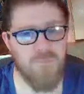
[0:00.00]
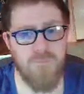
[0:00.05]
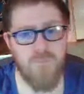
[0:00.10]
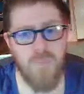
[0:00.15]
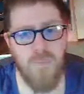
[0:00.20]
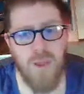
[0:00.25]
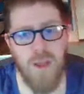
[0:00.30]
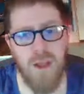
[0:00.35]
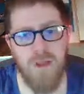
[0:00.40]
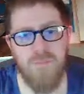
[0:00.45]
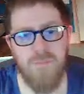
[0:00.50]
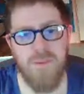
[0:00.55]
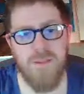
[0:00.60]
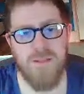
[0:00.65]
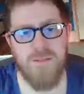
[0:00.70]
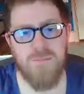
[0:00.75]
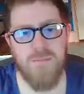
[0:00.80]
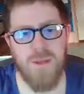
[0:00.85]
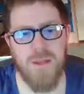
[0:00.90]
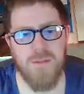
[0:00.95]
I've
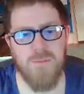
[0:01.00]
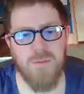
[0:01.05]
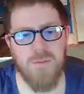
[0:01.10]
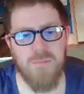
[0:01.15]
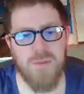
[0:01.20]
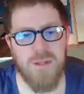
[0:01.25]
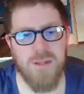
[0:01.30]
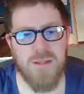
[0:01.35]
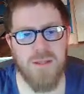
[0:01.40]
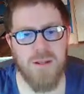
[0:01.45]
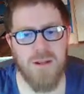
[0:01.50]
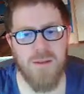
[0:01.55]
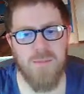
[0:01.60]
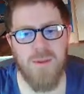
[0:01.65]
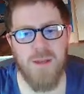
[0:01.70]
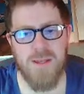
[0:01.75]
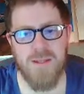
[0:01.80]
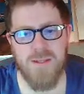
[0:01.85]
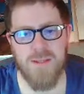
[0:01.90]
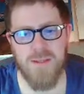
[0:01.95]
missed bits? What bits did I
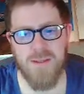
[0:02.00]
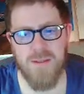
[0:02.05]
miss?